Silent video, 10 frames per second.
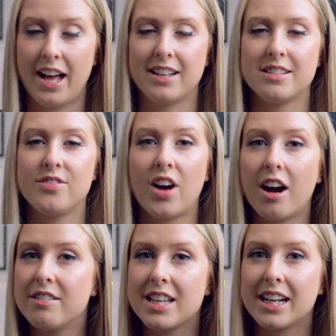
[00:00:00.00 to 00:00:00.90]
And as
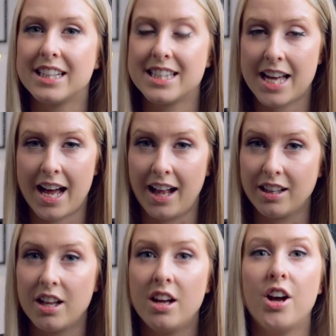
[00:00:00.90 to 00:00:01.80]
far as I can
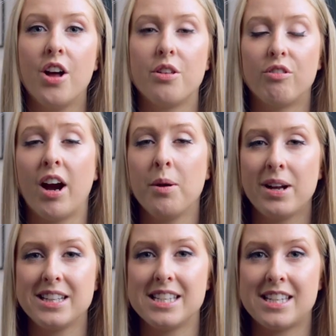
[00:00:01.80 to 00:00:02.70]
tell, the right
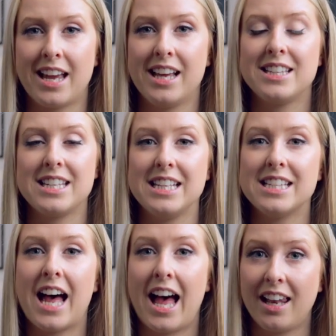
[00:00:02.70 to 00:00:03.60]
way to say it
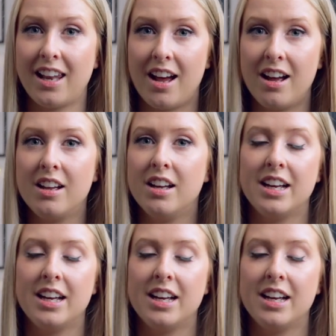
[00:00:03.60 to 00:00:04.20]
is Hella.